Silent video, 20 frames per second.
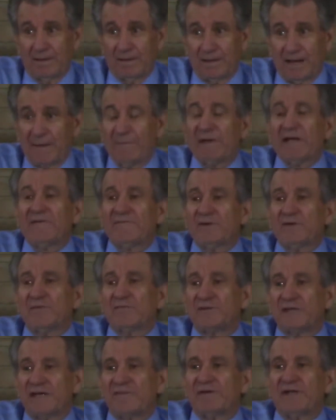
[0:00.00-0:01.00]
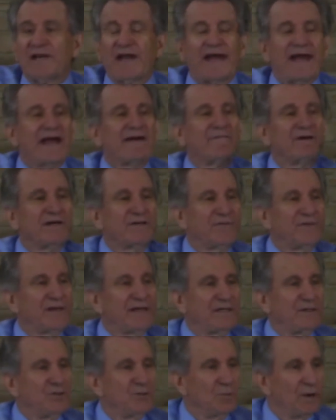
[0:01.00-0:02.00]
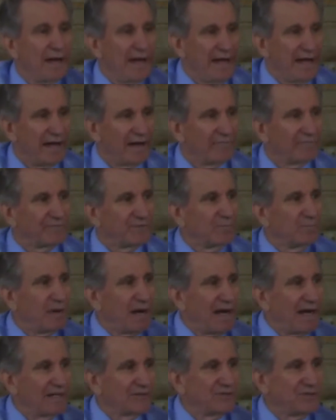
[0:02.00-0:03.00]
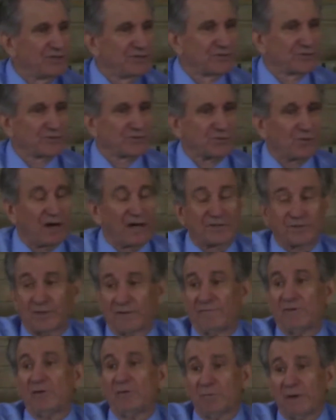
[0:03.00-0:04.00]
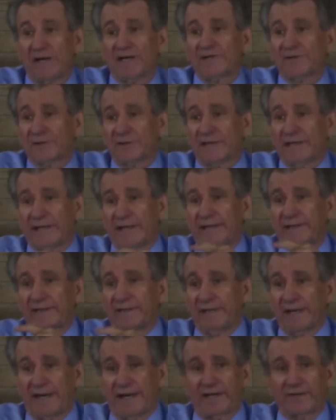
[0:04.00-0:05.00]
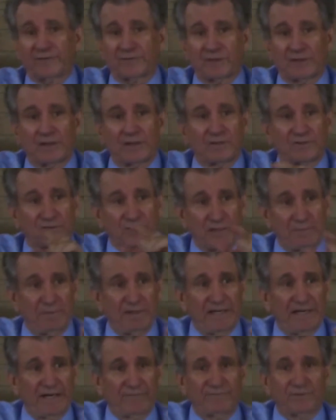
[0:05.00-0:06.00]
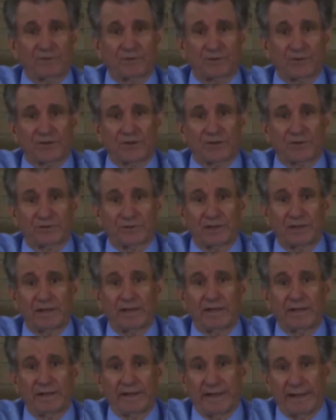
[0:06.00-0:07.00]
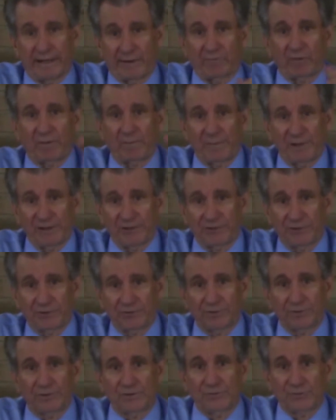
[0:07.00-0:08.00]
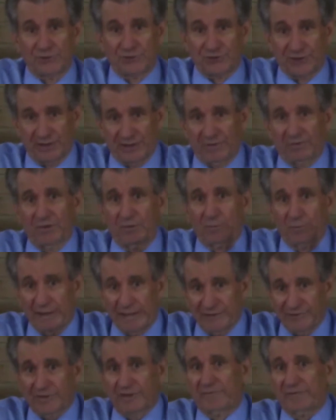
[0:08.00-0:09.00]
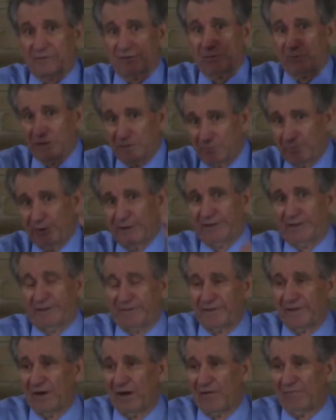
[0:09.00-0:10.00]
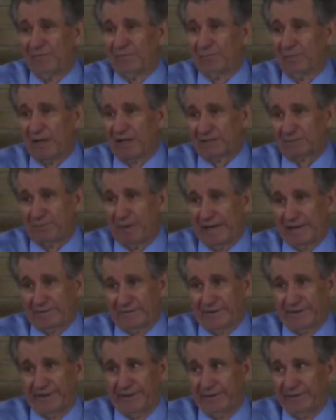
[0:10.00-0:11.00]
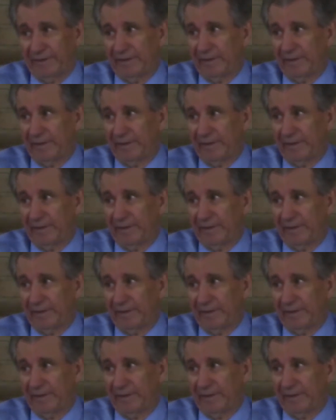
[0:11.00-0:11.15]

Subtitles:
How many of you have given everything you have to buy Jesus Christ? If you raise your hand, yes, see me after church, and I want to be sure you sell the rest of it so we can put it in the offering box back there.